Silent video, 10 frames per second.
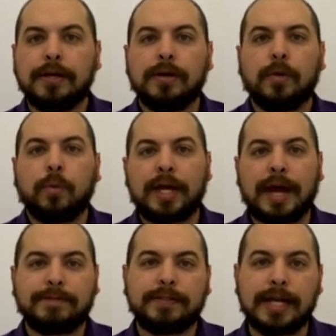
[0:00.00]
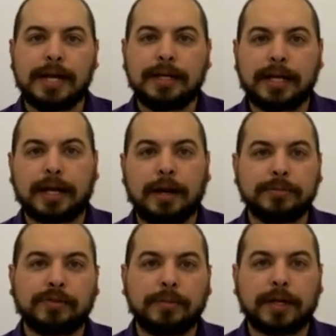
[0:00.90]
We have data that comes from
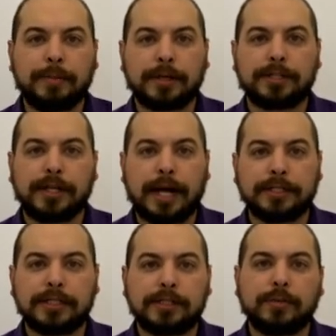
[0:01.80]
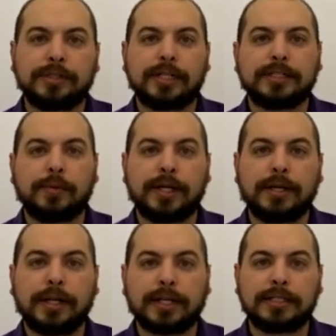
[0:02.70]
the combustion analysis, which says that we
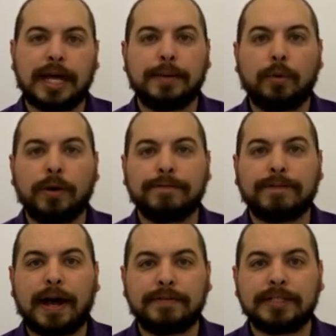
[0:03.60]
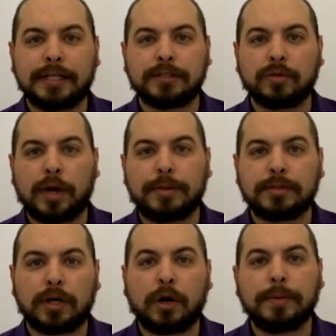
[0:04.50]
collect 10.56 grams of
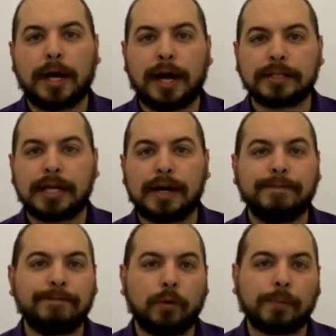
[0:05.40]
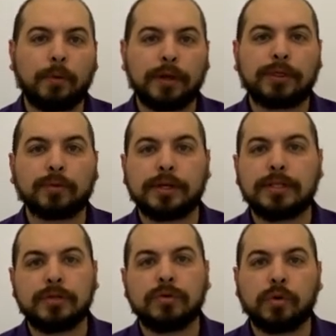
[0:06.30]
carbon dioxide and 4.32
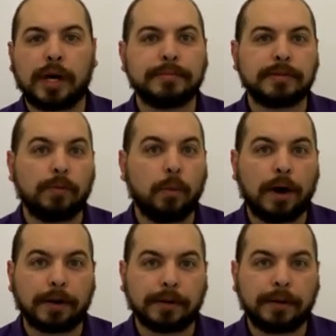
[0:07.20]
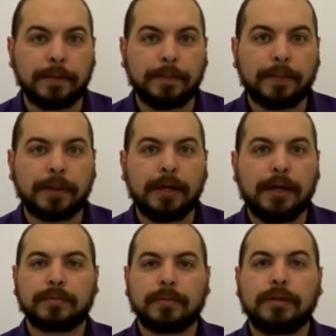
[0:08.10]
grams of water.
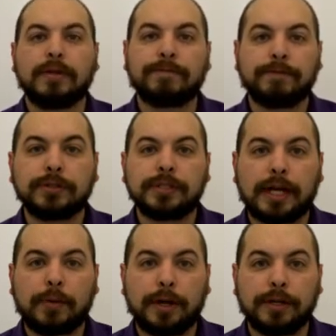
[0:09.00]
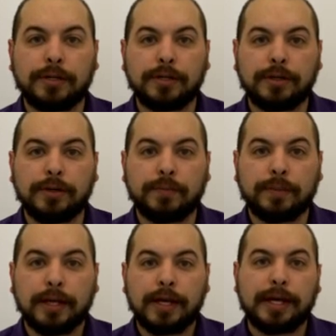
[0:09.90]
The first thing I want you to do
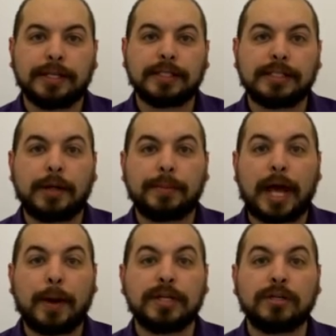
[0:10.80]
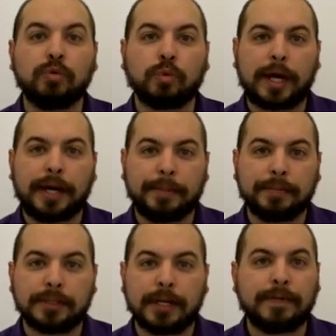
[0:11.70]
is to tell me how many
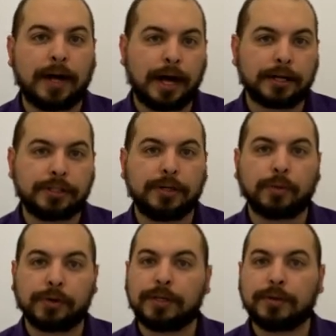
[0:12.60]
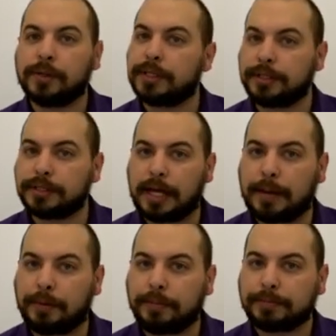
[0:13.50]
grams of oxygen were in the original
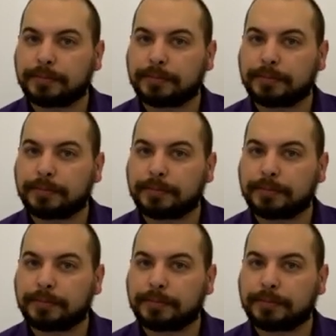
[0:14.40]
sample.